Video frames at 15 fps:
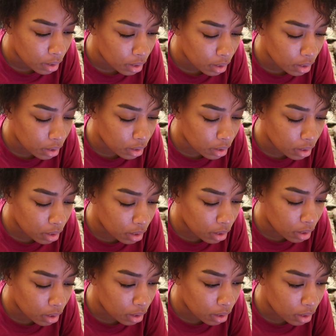
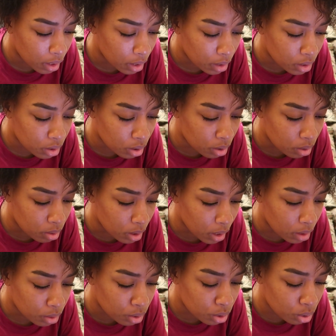anything that shows
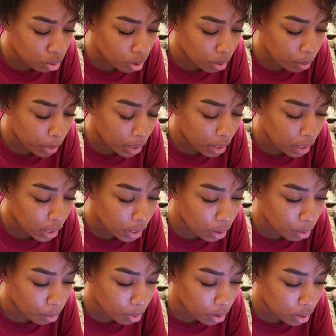how short my
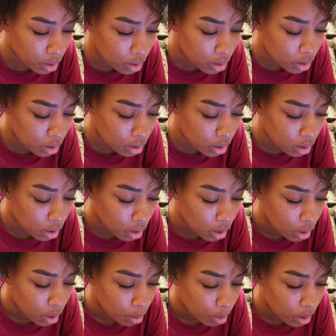hair was
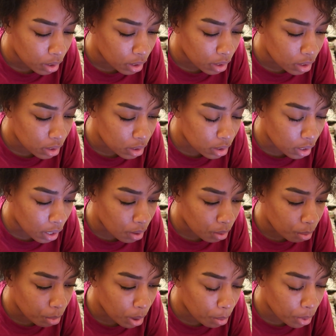because I
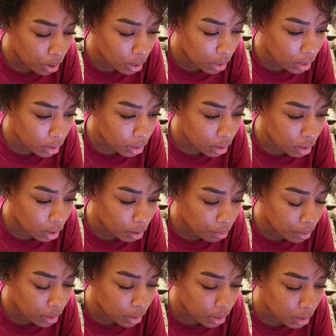remember cutting it
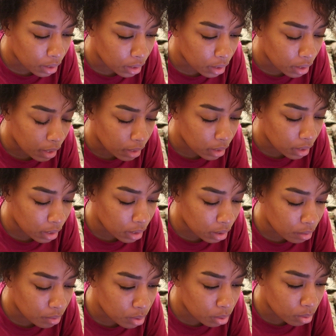off again at the end
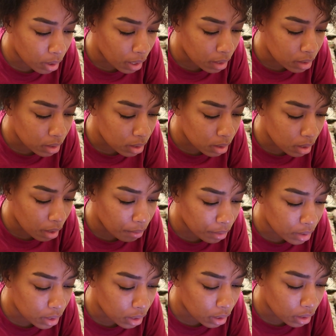of
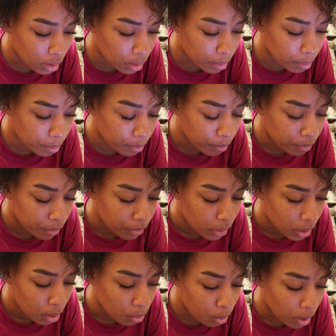2017
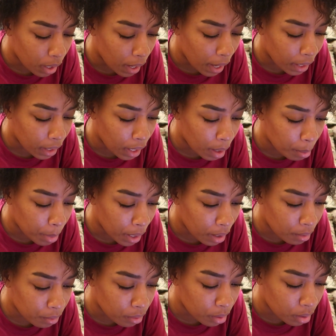when I had got
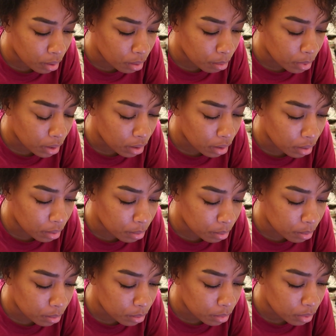back from,
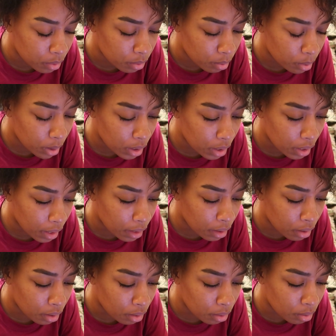um, where did I
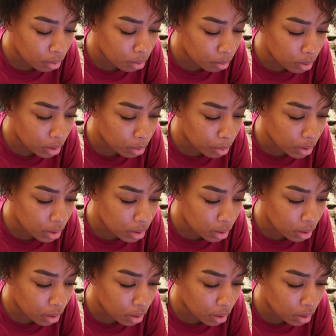go with the
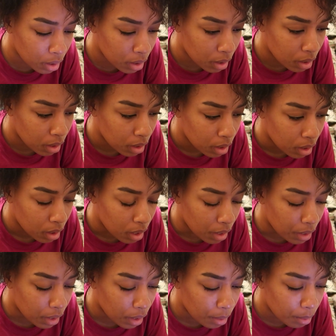military?
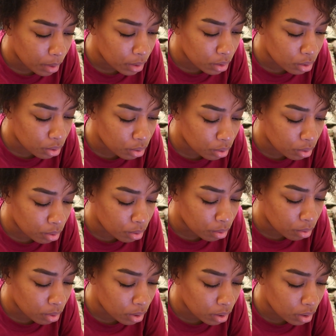I think I went to